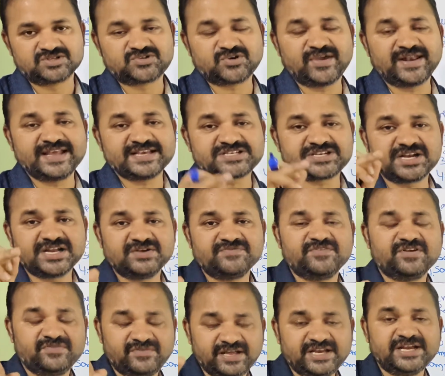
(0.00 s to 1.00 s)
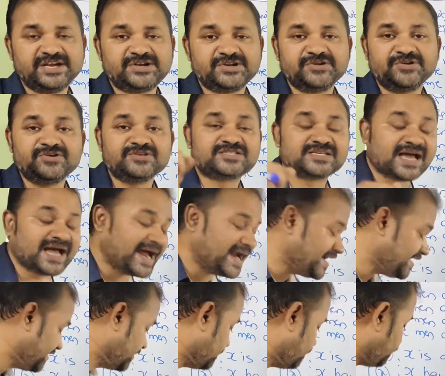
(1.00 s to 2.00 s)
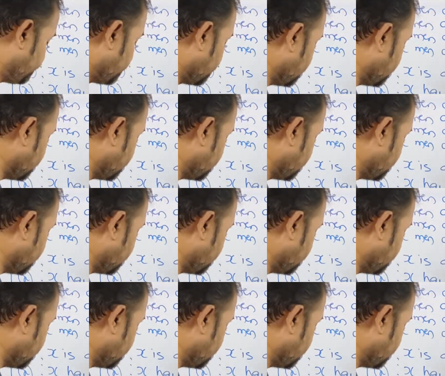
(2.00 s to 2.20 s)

So initially we, we need to use and.